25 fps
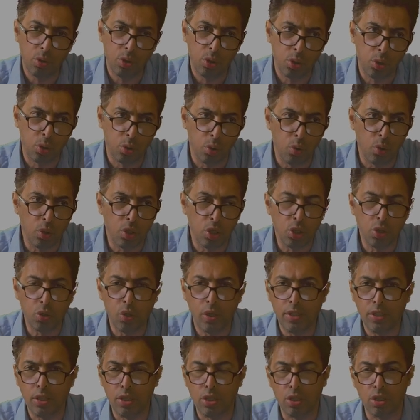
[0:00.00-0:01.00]
you, shoulder
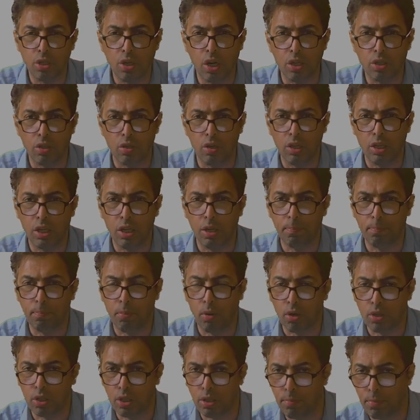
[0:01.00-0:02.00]
joint, it is not only
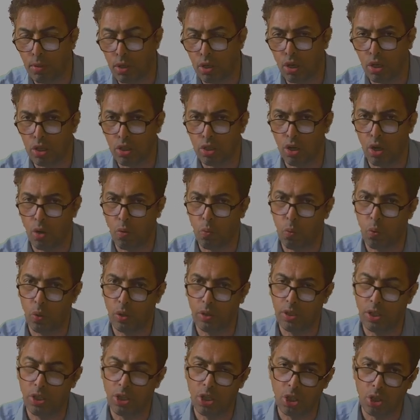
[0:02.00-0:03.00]
important because of
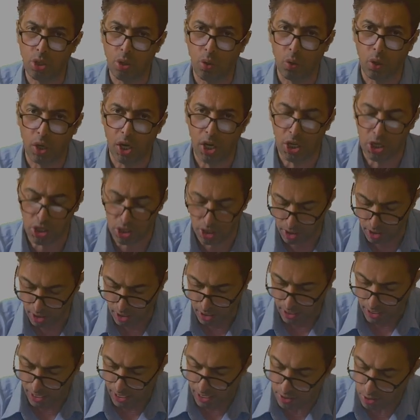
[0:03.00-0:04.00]
the dislocation,
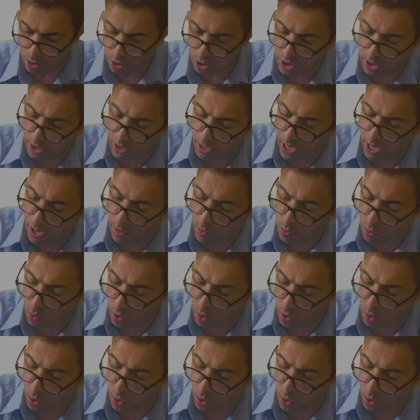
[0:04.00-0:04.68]
and you can have